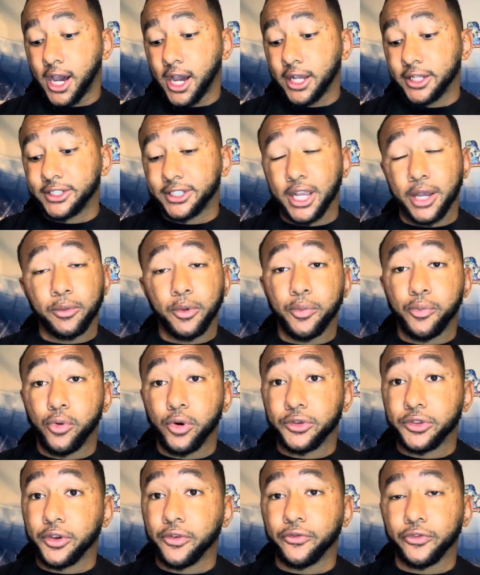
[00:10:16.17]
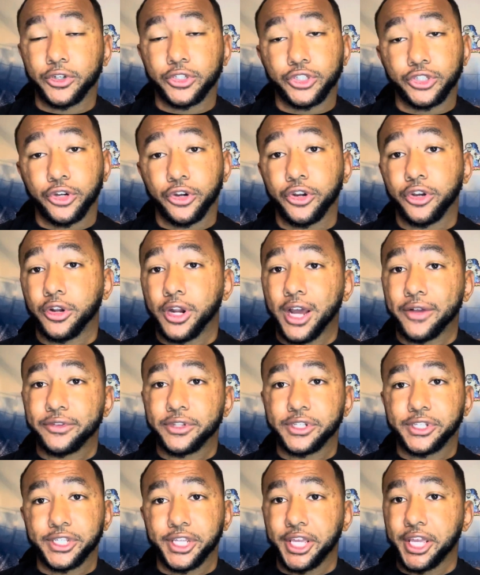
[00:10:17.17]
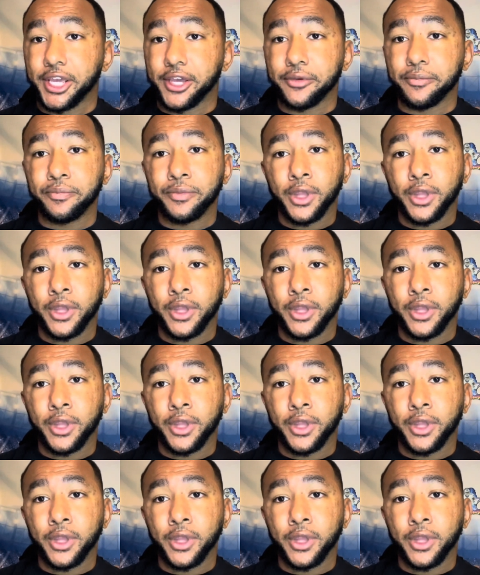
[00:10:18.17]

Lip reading: Sam Laporta, for sure, you're going to have to see him